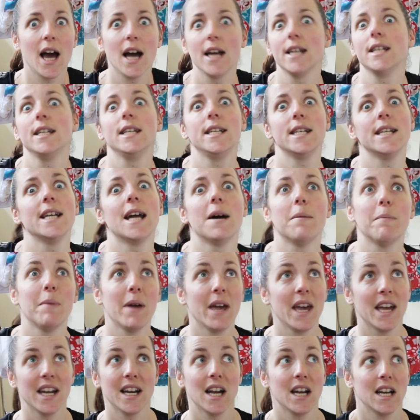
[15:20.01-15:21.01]
I need a
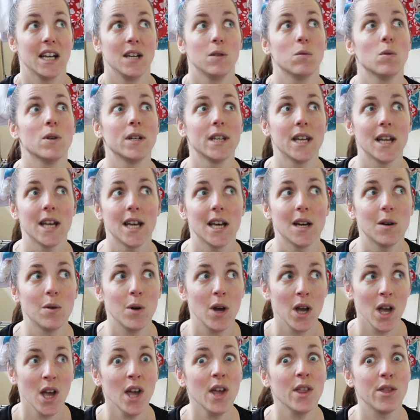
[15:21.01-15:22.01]
nappy and I need one
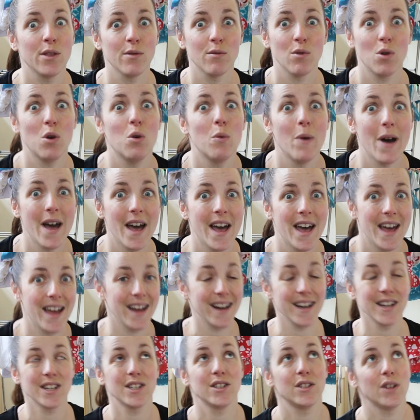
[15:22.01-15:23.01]
now and they're all wet
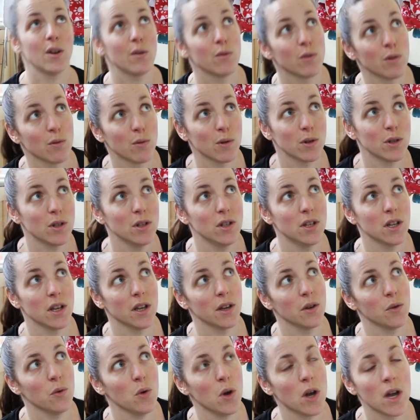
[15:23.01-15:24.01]
and I don't know what to
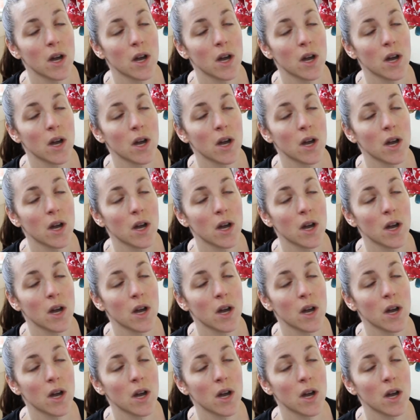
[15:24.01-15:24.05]
do,